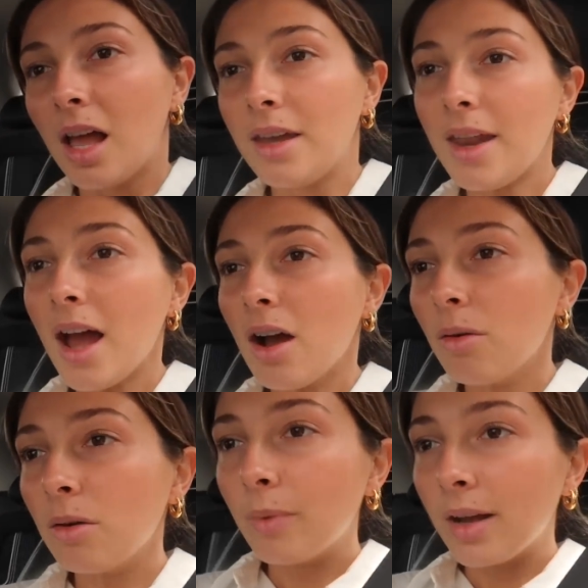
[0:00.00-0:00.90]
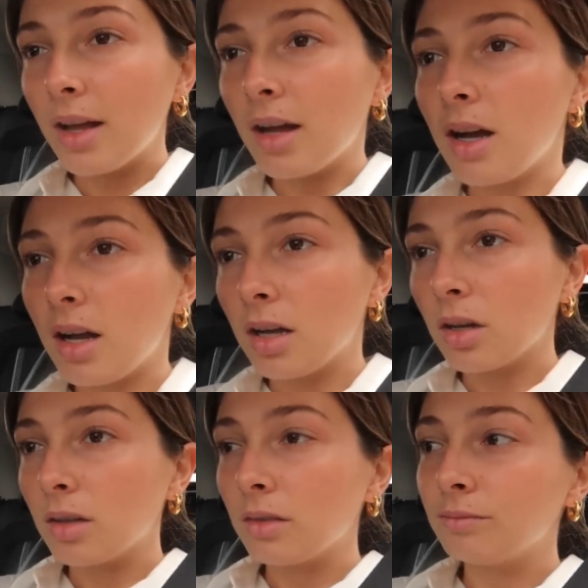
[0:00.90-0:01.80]
And now we are-
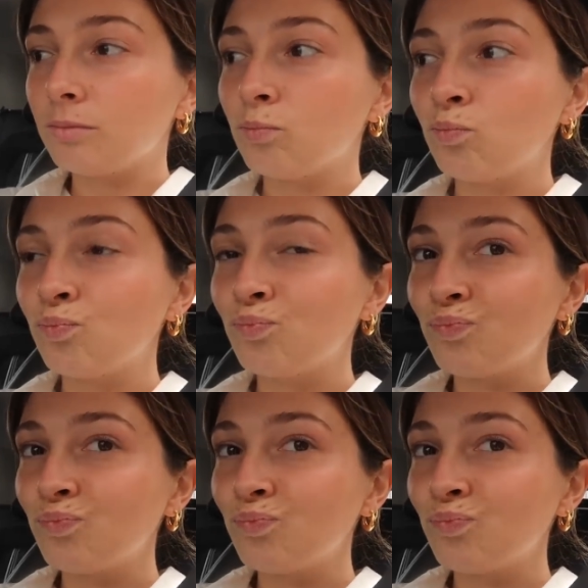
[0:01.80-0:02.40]
In one kilometer,